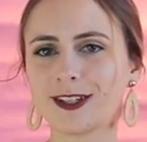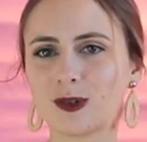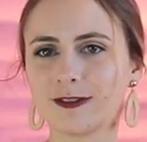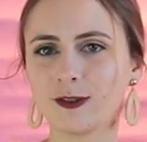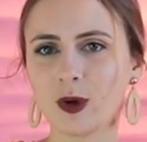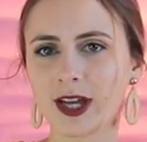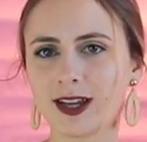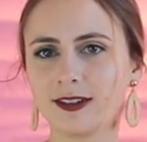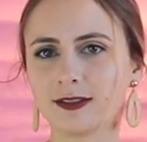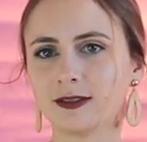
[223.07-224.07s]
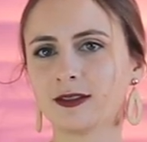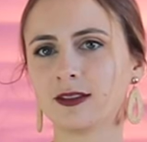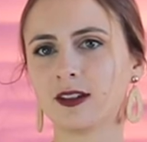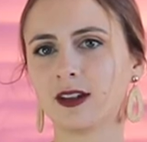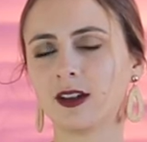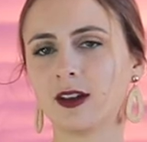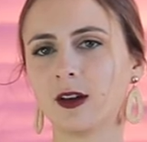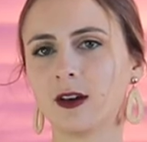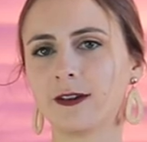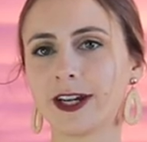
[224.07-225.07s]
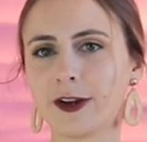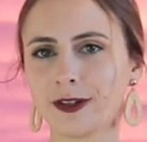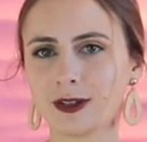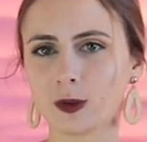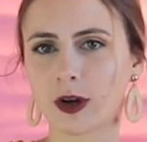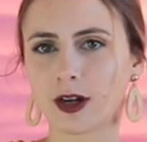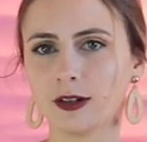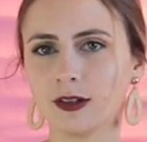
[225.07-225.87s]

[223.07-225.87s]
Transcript: to avoid for your store.